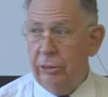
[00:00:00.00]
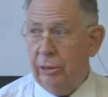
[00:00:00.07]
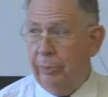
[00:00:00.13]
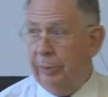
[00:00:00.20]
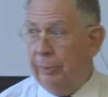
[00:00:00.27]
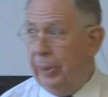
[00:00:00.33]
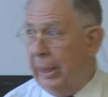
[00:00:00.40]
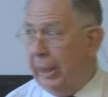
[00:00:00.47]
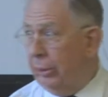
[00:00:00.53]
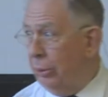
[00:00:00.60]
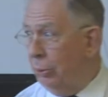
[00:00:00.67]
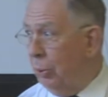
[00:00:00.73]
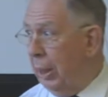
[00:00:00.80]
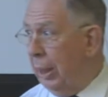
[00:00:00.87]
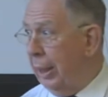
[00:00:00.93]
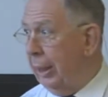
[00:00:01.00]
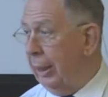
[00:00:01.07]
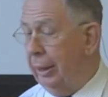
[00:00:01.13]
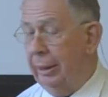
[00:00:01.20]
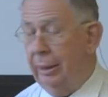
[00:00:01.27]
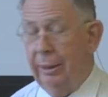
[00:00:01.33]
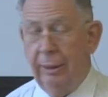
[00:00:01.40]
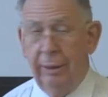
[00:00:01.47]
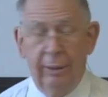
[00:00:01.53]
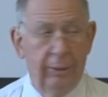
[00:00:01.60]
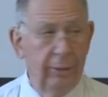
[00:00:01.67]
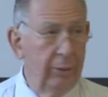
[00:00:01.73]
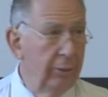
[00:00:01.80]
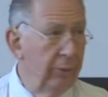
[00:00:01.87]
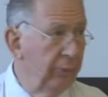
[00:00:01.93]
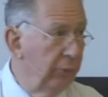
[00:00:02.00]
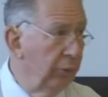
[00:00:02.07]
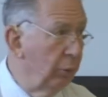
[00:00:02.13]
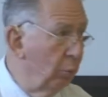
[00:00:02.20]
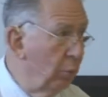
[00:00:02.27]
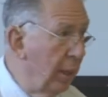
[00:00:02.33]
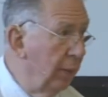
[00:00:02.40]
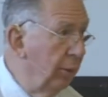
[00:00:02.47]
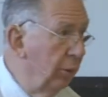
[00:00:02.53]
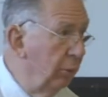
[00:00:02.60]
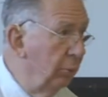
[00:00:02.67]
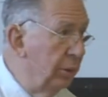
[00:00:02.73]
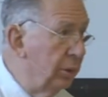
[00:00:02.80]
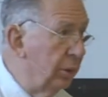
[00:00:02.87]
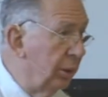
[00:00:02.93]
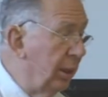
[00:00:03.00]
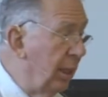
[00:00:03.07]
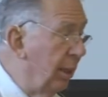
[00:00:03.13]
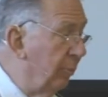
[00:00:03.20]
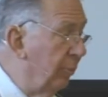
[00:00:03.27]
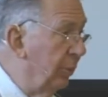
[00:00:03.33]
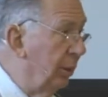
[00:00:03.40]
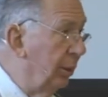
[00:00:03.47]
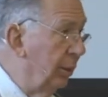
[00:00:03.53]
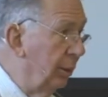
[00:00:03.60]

to prepare the way for the one who is to come.